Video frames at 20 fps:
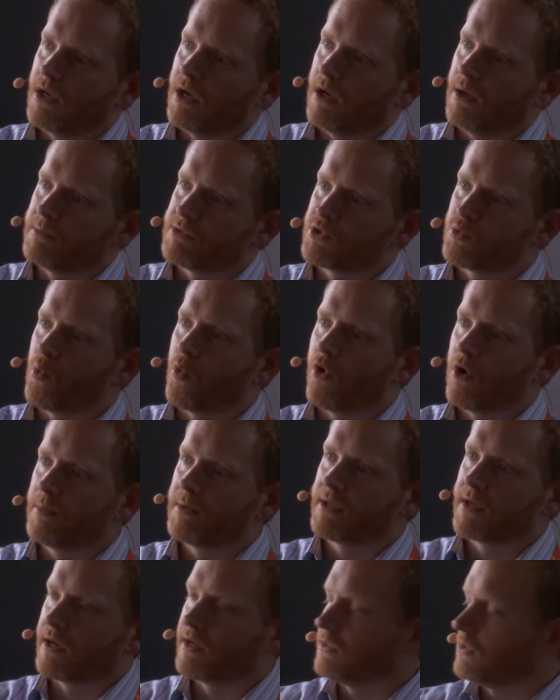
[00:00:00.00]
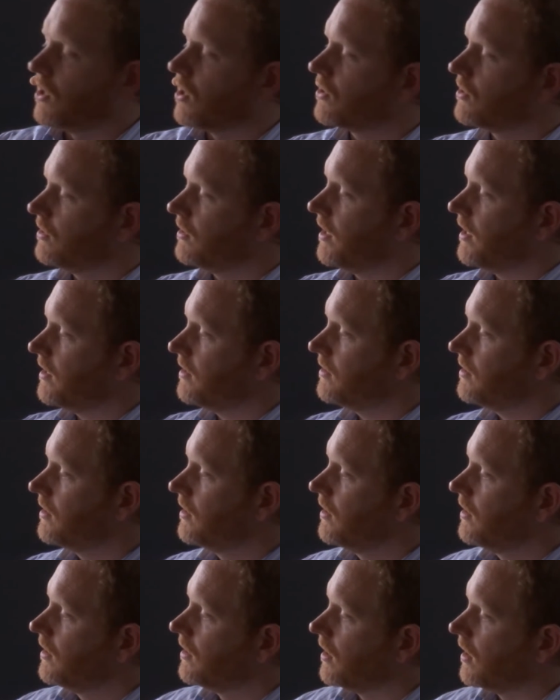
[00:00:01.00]
Swarm and kind of Docker land.
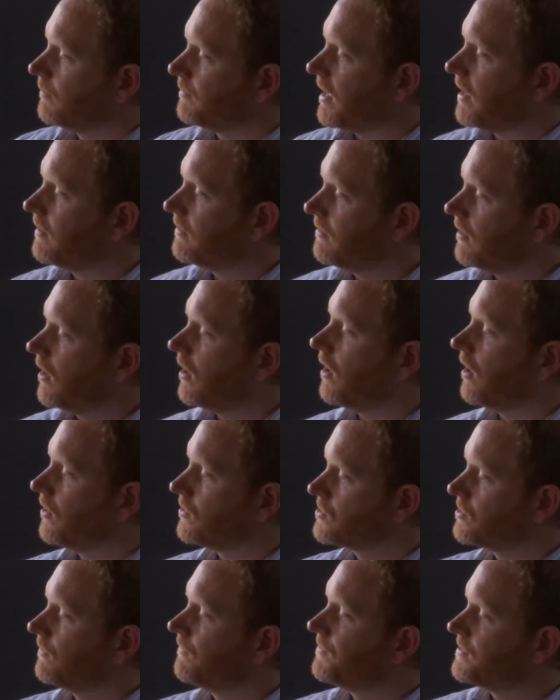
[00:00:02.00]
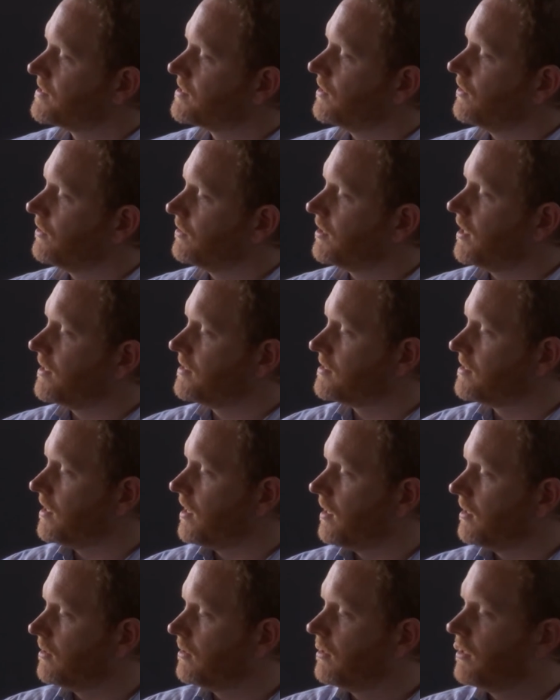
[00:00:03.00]
That also facilitates
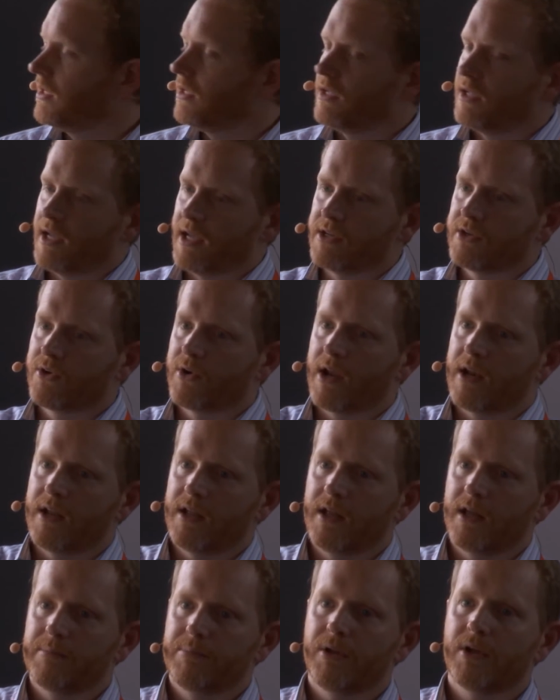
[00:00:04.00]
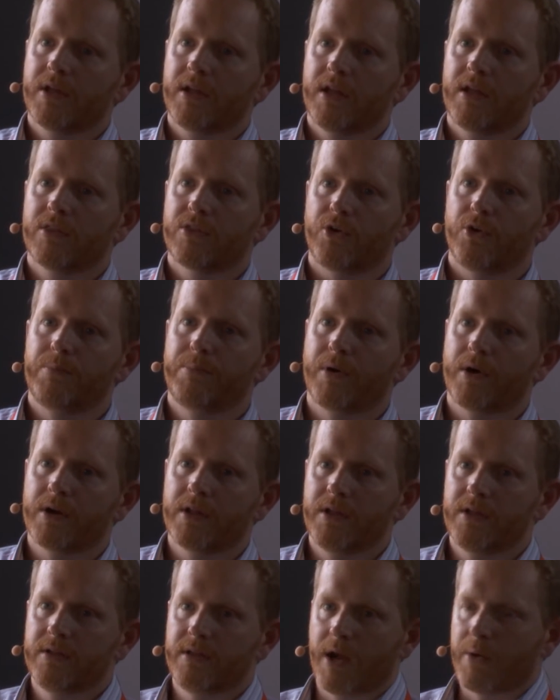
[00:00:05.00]
then integrating it, plugging in
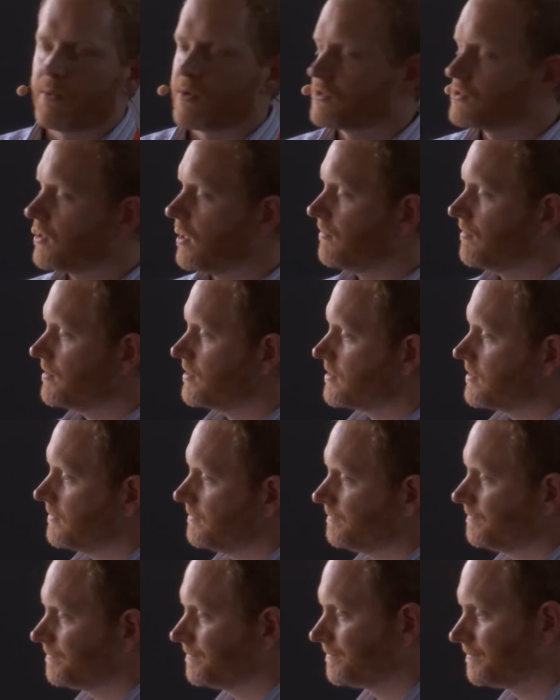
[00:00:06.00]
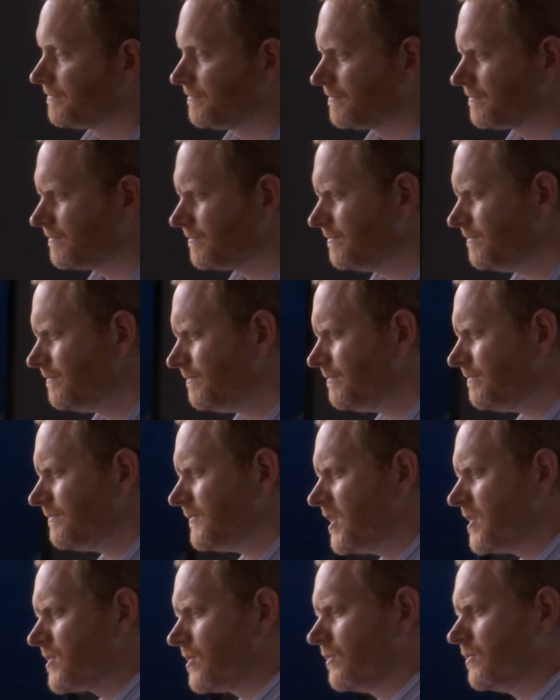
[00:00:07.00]
third-party network drivers.
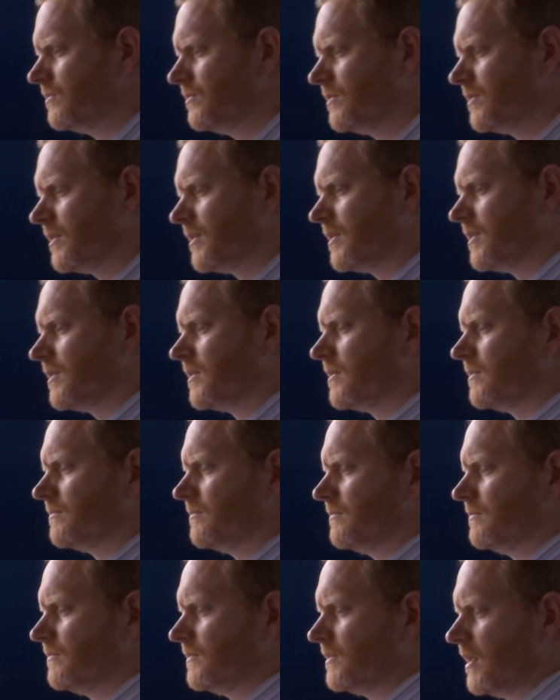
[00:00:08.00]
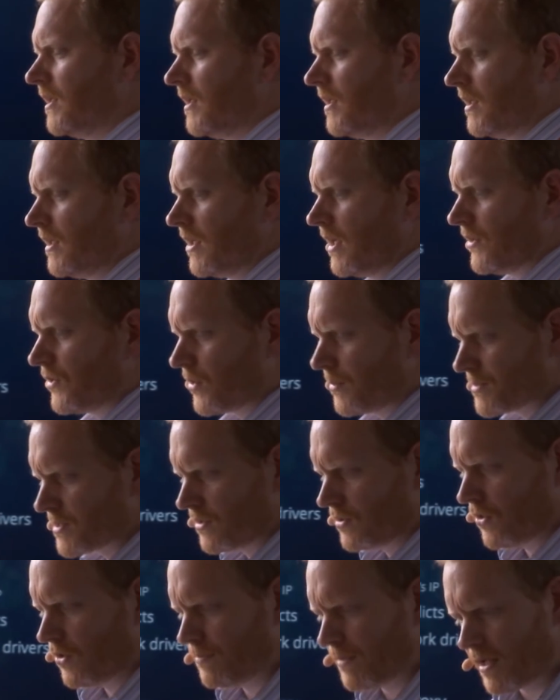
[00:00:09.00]
So in terms
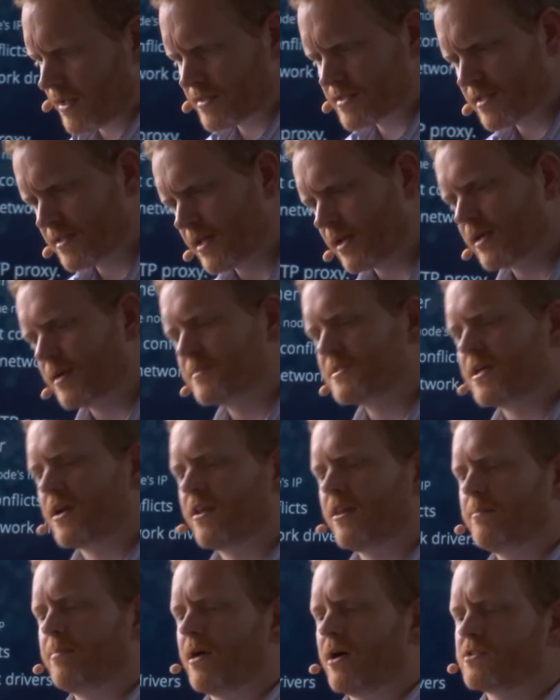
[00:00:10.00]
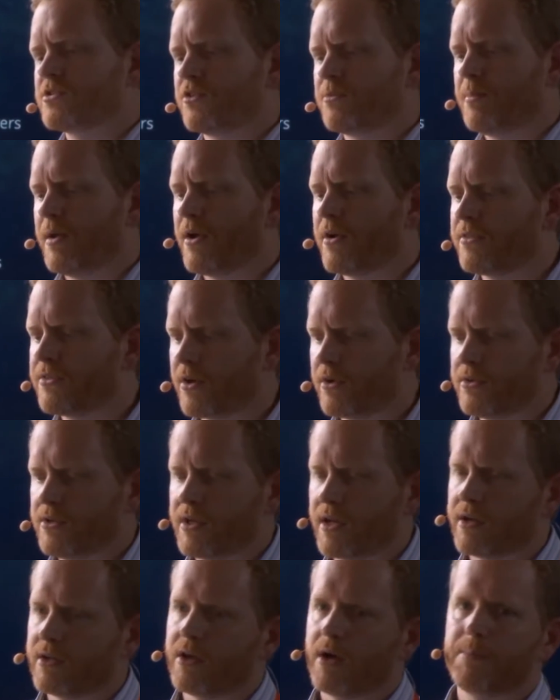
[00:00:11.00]
of load balancing, that comes out of the box with Marathon. You
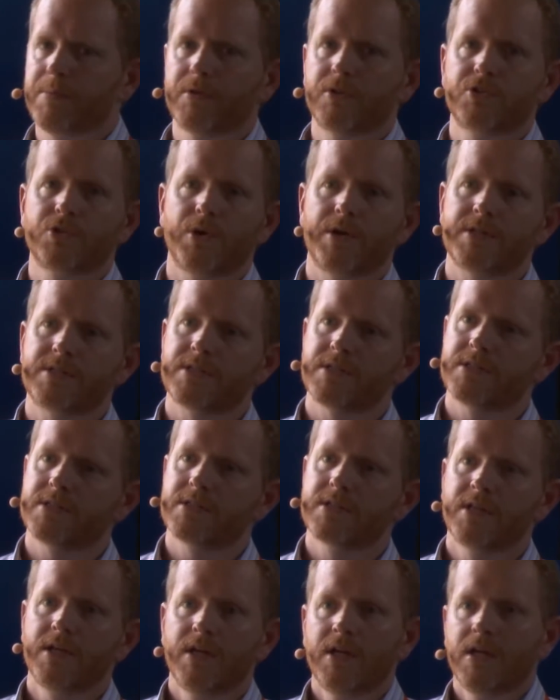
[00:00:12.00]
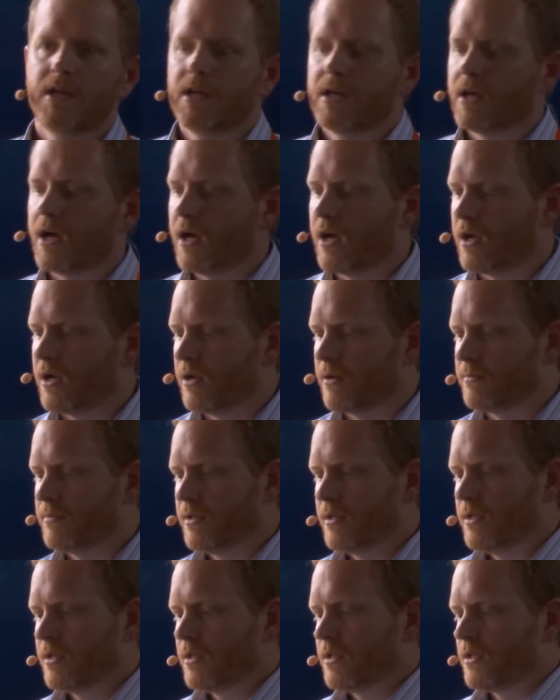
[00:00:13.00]
got a couple of choices.
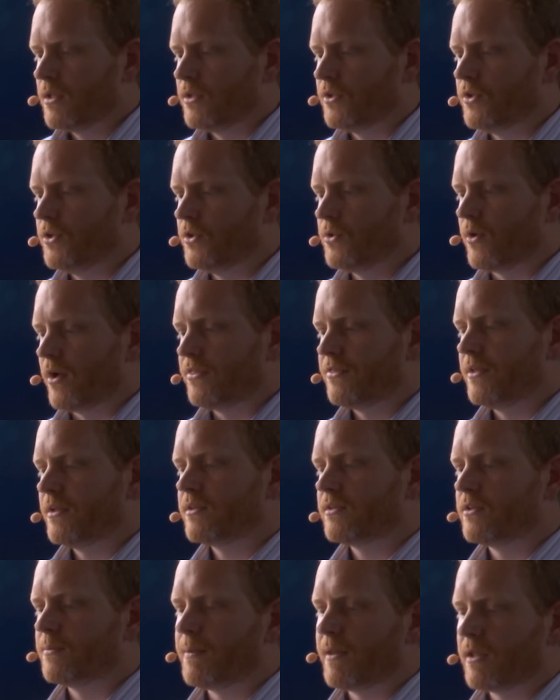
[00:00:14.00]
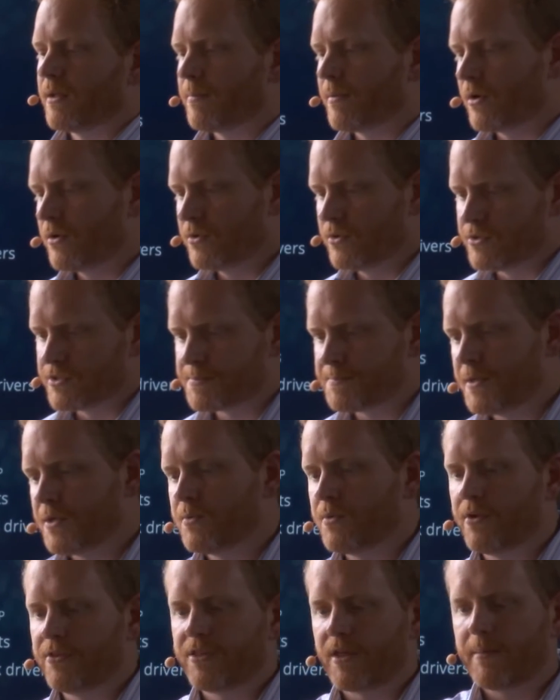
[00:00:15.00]
I think depending upon who you
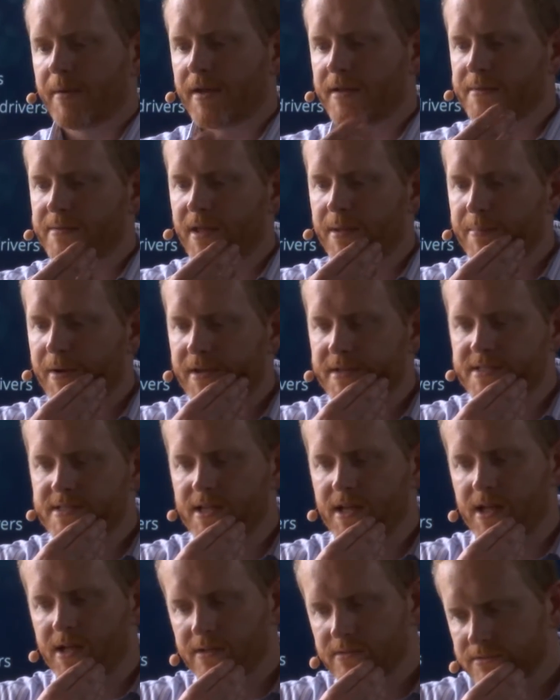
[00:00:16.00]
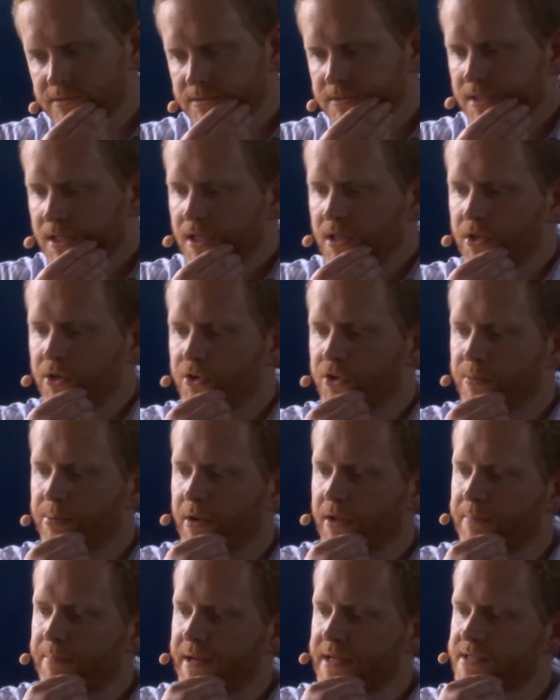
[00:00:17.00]
speak with, they might say, you're
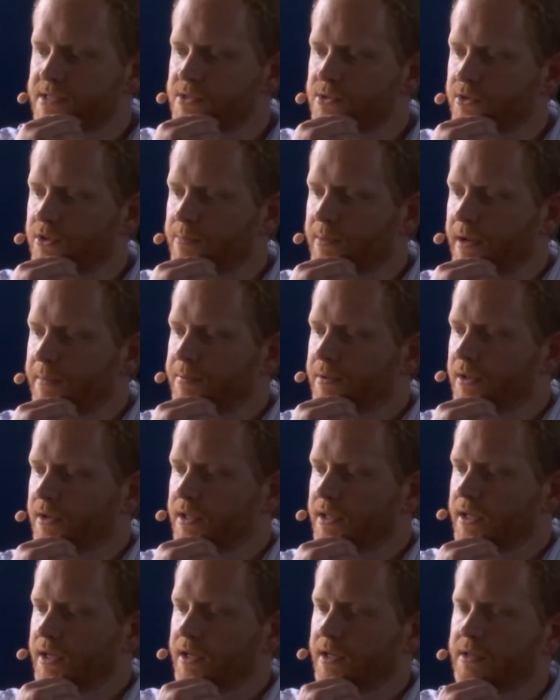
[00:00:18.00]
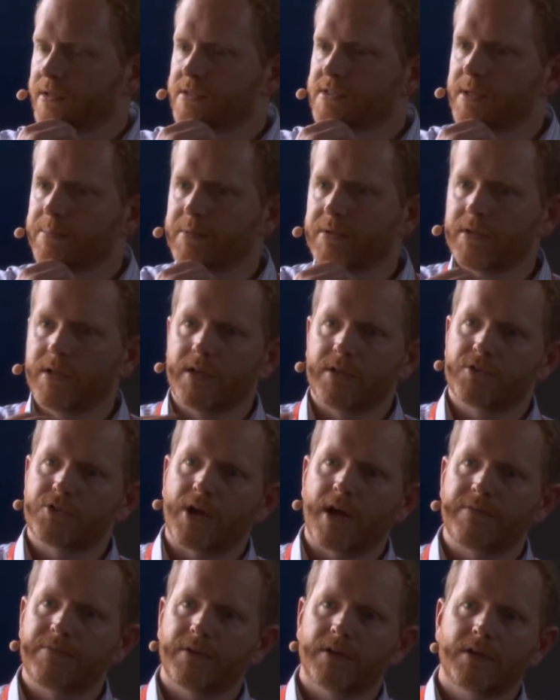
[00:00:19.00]
probably best suited by plugging in something like
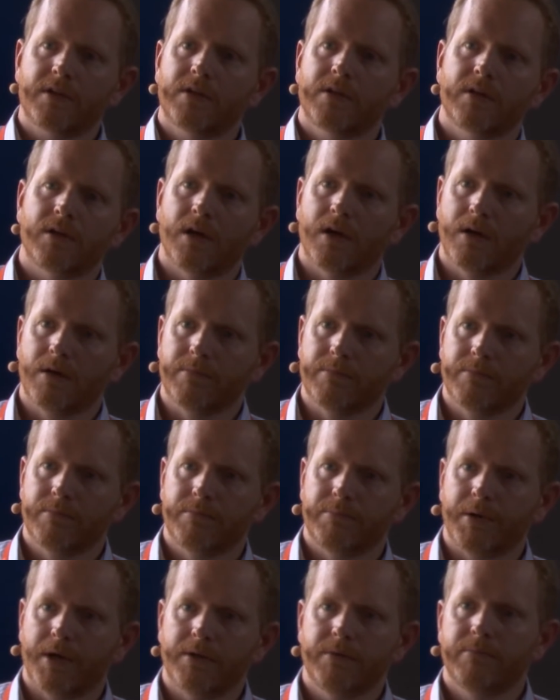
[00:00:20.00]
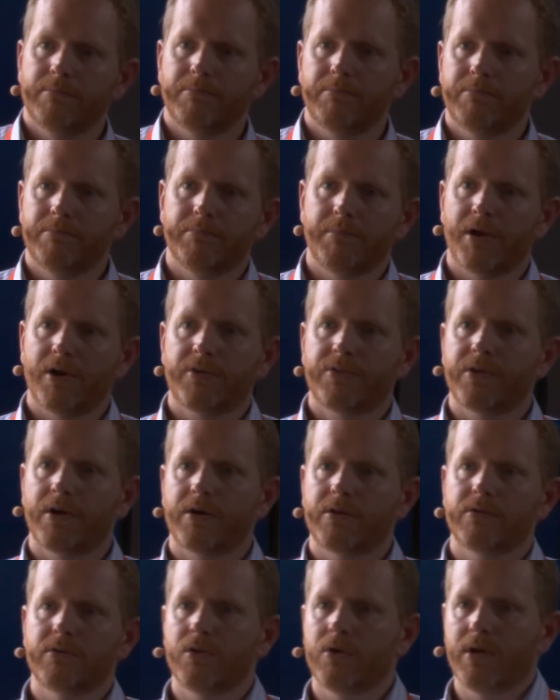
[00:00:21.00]
traffic, but
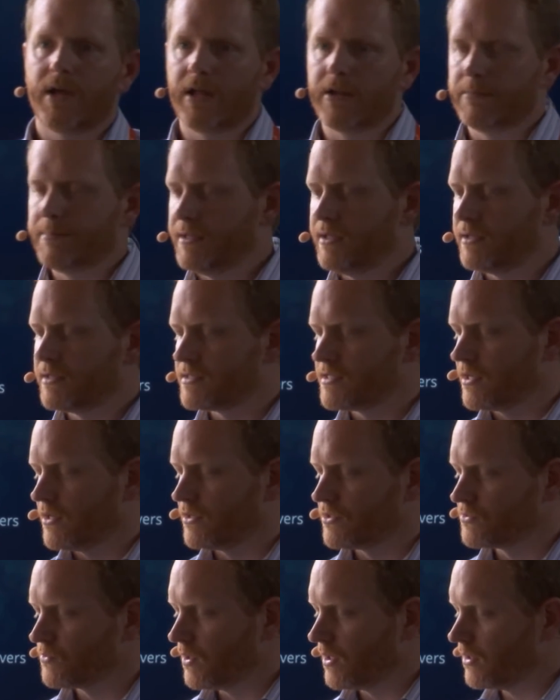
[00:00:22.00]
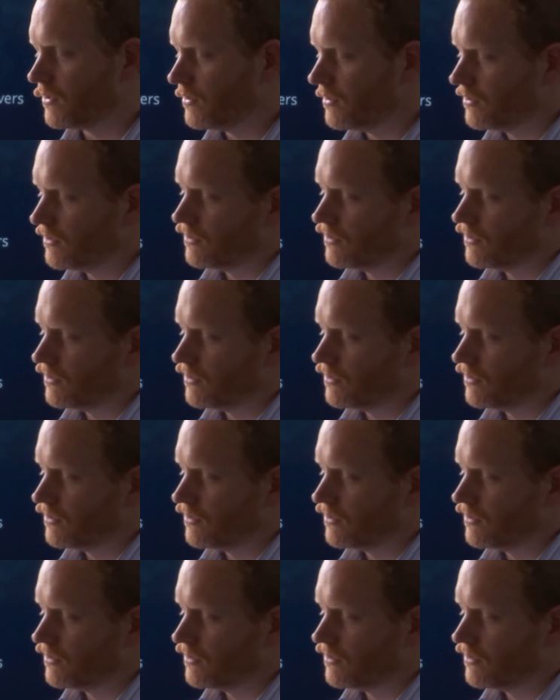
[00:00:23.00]
Marathon LB is there as well.